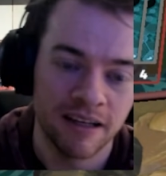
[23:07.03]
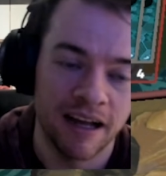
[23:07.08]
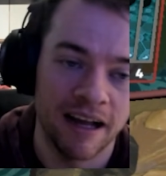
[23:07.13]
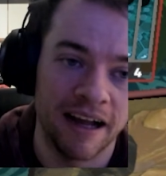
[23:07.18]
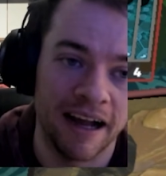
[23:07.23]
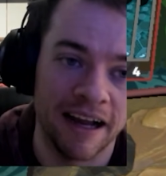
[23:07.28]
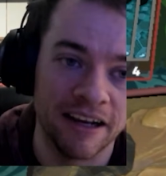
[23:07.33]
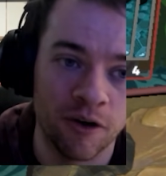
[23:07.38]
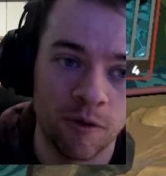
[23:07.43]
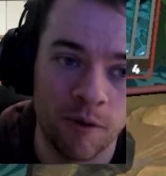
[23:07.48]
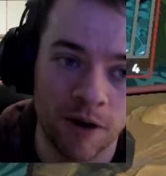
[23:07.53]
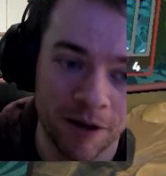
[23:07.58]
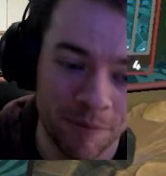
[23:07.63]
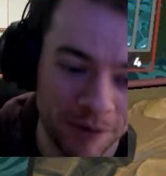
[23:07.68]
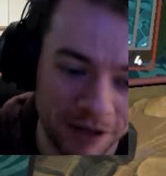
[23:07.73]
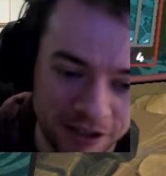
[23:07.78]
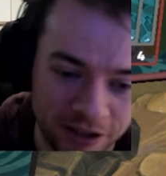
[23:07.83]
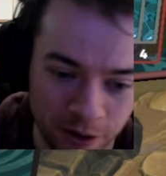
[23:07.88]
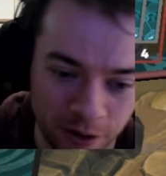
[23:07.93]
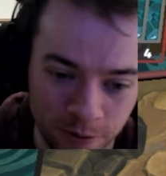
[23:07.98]
I don't want to
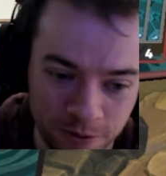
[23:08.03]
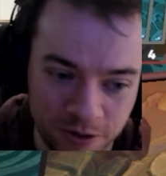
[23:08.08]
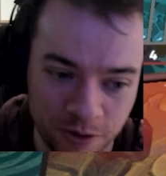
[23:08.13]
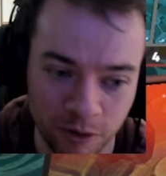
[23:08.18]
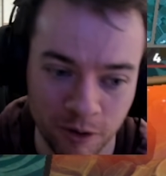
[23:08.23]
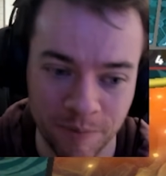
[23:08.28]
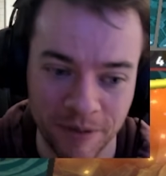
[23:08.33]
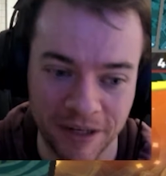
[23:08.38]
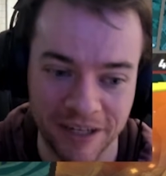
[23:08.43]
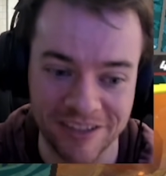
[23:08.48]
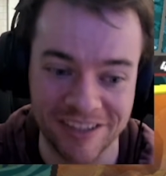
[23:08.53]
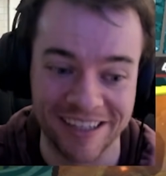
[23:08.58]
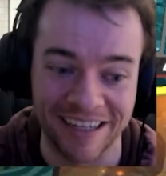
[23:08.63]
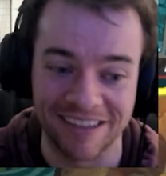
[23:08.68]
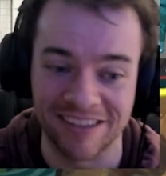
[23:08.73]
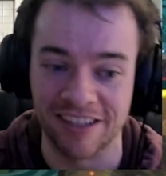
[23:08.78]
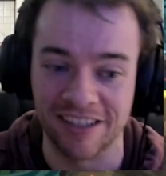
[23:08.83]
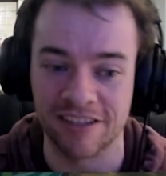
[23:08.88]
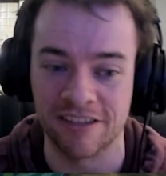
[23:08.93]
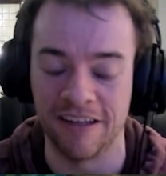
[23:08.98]
play Toedscool because he's
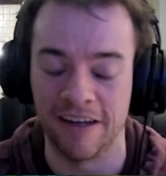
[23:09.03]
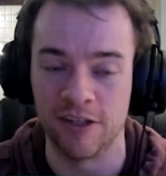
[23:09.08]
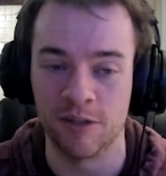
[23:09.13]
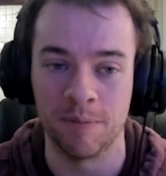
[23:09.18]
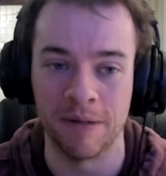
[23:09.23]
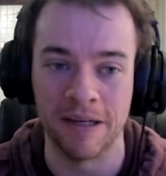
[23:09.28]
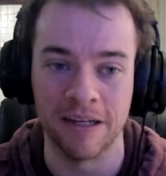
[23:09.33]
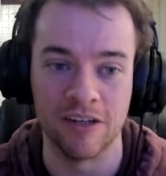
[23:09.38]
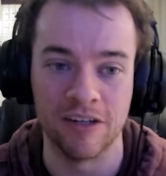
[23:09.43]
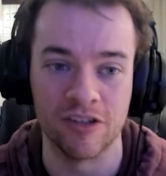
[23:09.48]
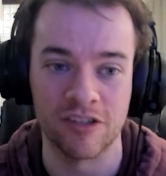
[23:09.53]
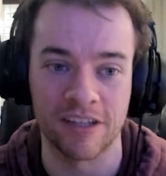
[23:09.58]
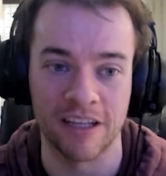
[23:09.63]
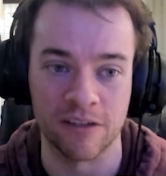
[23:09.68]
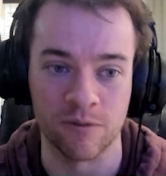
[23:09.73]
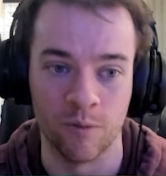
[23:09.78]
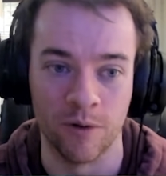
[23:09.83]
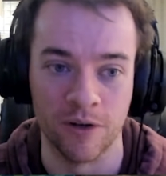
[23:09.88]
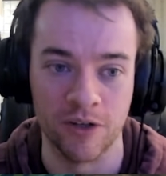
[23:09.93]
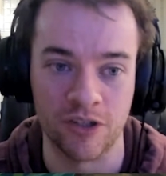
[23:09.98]
got 60 HP and he just
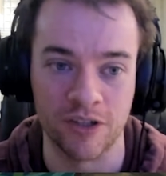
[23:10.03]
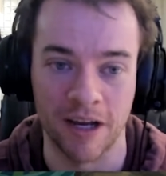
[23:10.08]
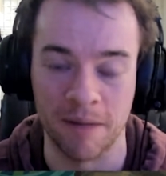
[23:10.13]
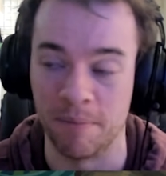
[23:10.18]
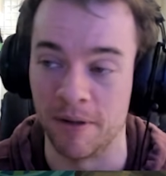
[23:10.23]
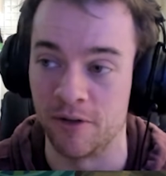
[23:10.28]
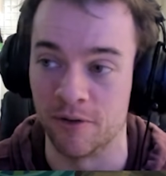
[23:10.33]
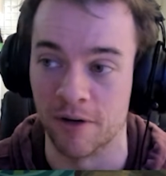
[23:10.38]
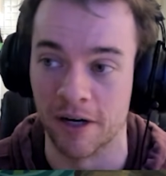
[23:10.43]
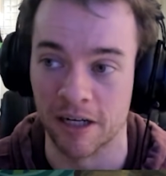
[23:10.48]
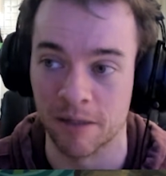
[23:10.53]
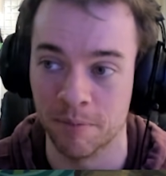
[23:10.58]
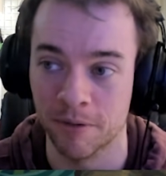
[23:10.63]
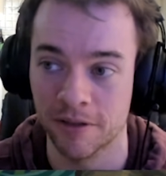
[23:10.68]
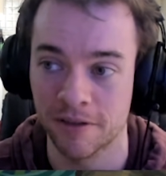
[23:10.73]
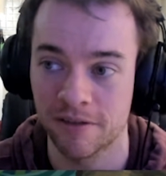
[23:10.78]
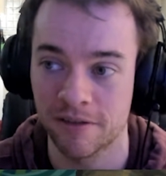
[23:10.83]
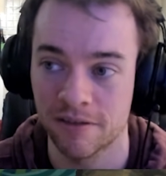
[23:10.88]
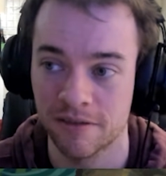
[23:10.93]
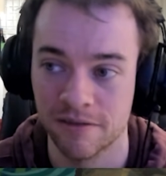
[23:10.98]
gets one-shot by
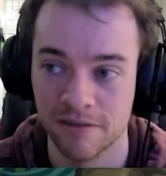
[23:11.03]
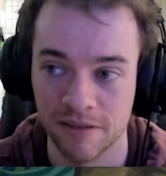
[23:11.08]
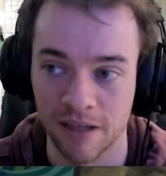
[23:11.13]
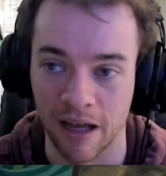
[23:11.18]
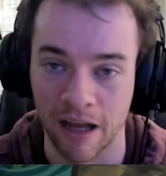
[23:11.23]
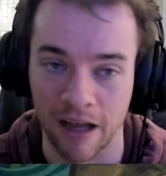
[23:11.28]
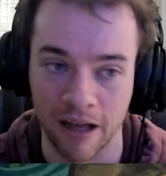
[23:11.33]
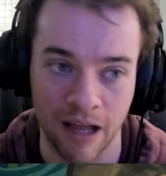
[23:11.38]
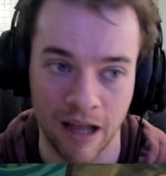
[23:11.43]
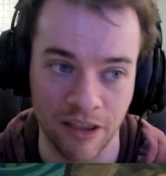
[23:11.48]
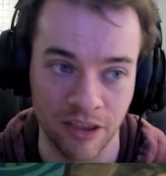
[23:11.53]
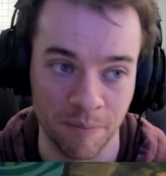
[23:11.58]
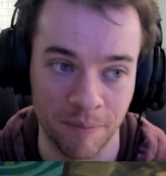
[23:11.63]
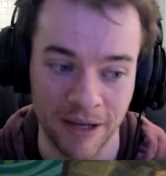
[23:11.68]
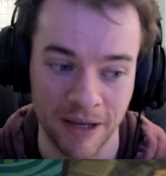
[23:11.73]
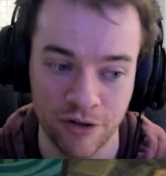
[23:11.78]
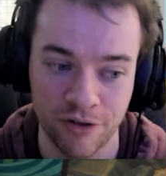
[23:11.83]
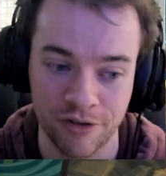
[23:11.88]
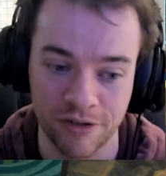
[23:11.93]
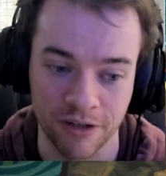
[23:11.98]
Dragapult on the
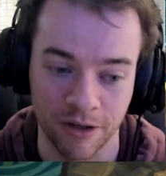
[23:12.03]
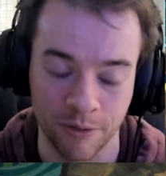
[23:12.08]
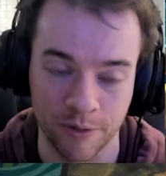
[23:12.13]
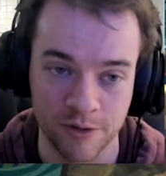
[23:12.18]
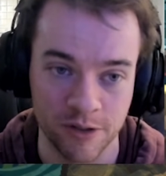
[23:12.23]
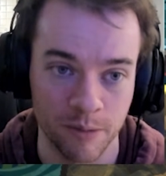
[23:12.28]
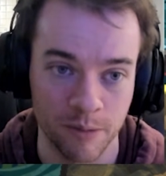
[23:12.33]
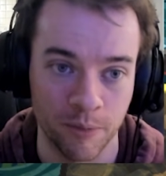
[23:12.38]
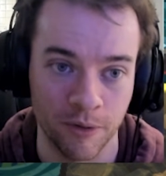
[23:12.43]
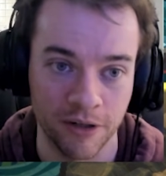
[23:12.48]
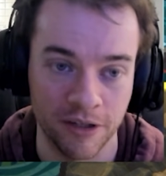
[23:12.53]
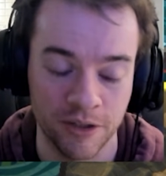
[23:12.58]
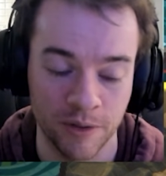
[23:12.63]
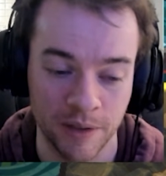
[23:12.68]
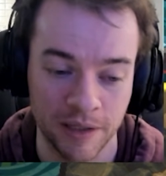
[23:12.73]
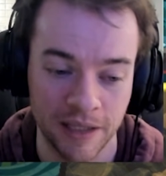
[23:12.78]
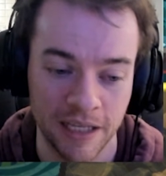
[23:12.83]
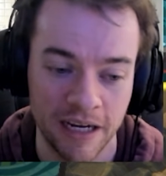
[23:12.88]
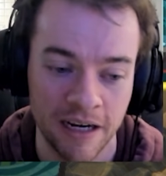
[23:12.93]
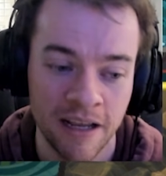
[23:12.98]
bench, so there's no point in
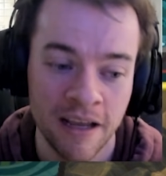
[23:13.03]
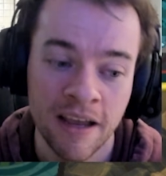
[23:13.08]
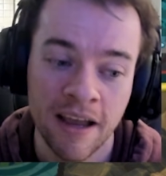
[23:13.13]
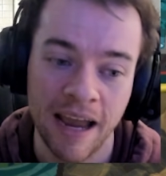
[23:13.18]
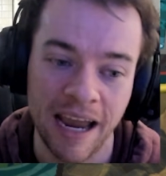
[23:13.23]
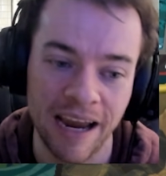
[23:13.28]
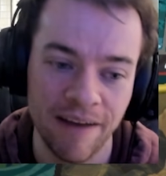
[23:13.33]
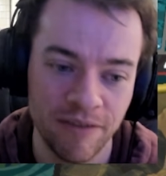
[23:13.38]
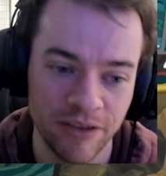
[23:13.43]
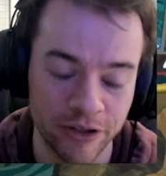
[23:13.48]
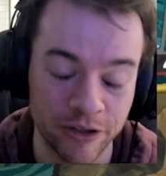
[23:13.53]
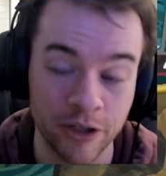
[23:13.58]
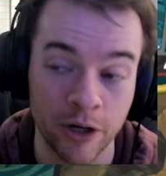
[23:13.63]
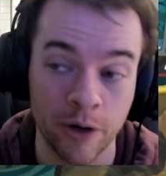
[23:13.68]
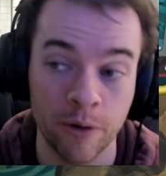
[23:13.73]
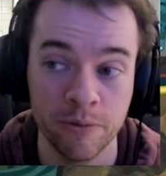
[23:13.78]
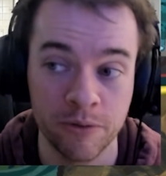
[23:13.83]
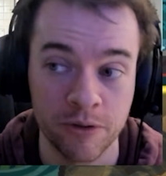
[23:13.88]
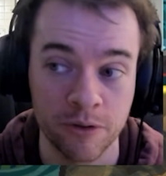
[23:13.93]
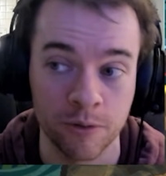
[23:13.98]
doing that. Having the
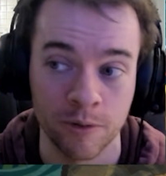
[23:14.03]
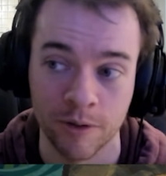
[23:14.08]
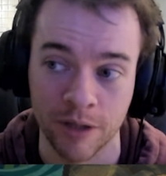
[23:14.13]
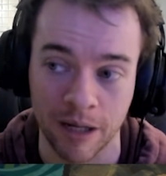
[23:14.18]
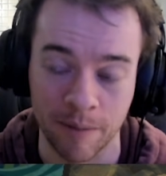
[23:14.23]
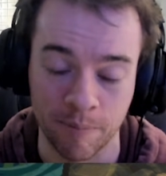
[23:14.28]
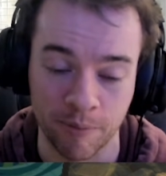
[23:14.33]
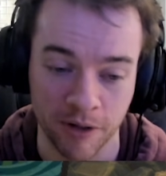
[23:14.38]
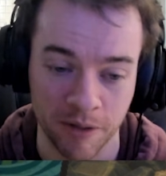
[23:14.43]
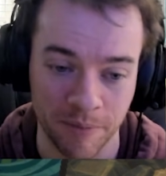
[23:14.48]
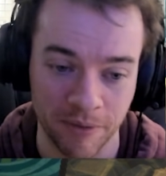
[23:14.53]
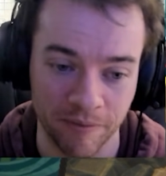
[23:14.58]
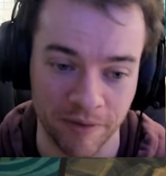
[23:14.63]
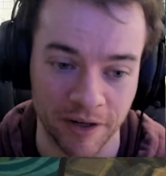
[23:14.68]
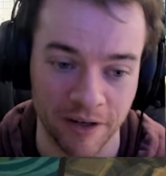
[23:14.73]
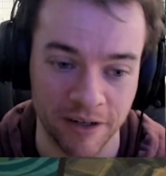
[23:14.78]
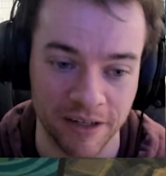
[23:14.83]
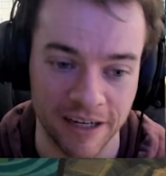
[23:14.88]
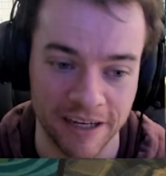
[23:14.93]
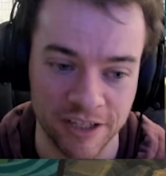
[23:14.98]
Toedscruel up would have been
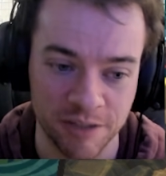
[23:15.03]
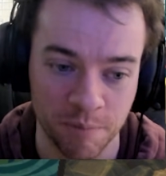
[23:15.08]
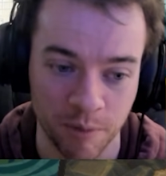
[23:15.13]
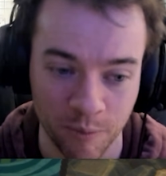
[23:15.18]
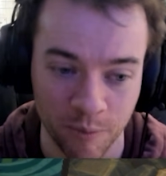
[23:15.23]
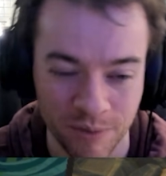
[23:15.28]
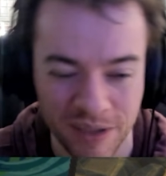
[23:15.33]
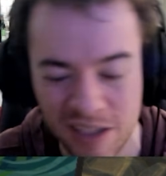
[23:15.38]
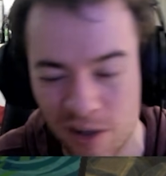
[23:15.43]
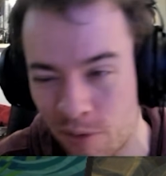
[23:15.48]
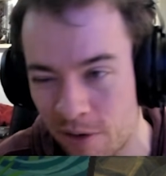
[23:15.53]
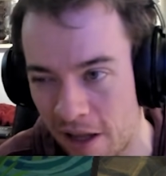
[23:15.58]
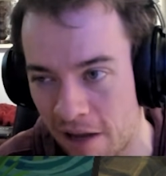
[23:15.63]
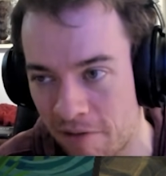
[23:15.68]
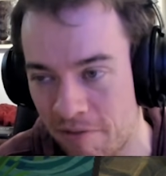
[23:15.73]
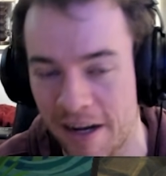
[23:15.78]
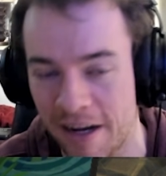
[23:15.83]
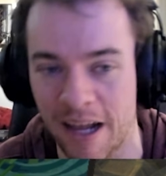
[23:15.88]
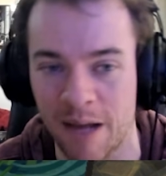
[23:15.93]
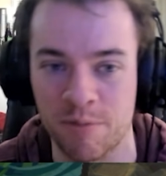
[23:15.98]
very nice, but we don't
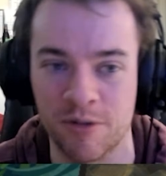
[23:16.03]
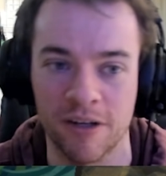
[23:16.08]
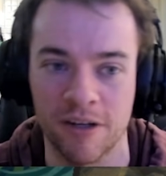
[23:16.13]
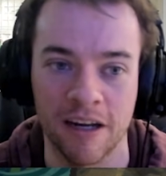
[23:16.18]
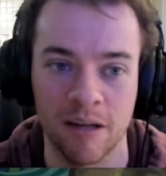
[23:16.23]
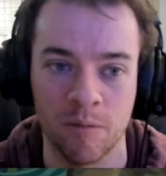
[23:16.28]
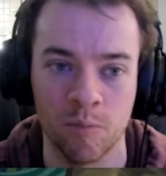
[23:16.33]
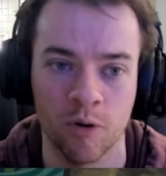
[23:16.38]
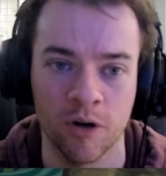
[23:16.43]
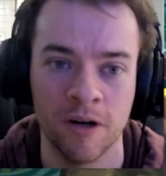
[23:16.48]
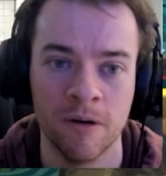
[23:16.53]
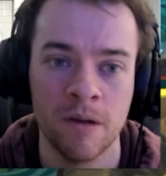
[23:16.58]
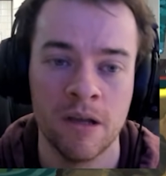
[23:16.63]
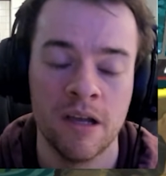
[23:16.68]
have that option anymore.